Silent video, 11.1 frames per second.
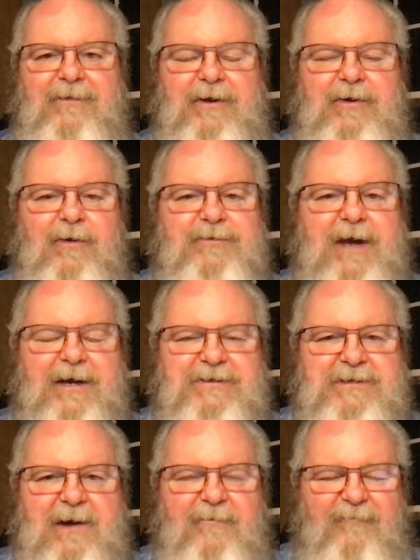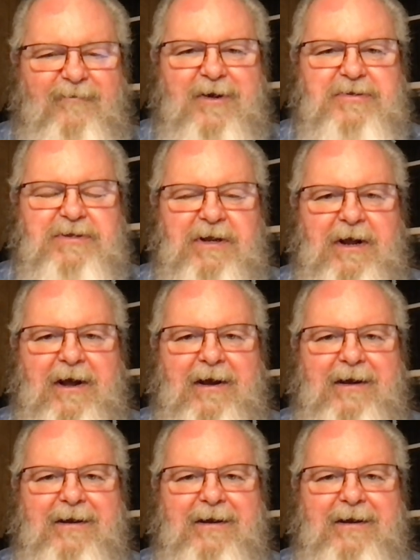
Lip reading: that you'll take a step of faith today